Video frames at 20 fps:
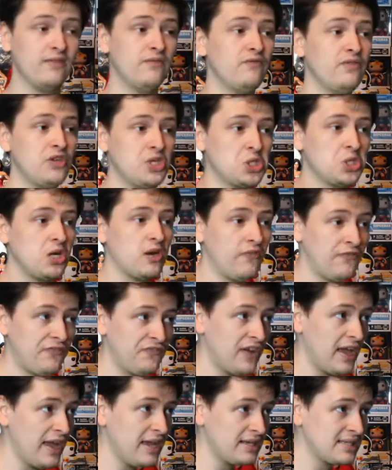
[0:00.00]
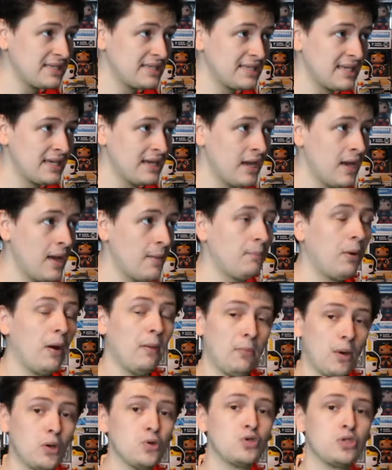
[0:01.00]
visual effects,
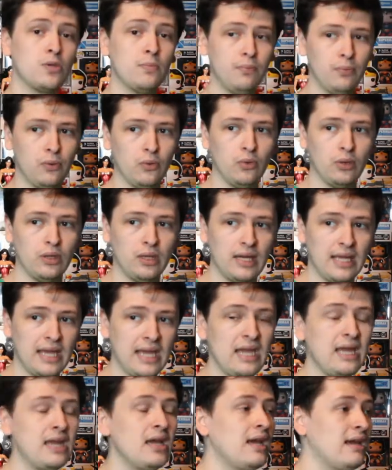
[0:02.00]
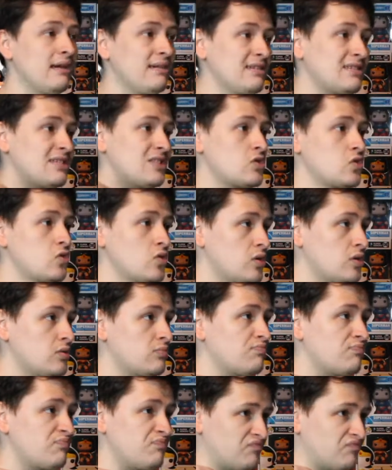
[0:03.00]
but most importantly, it's the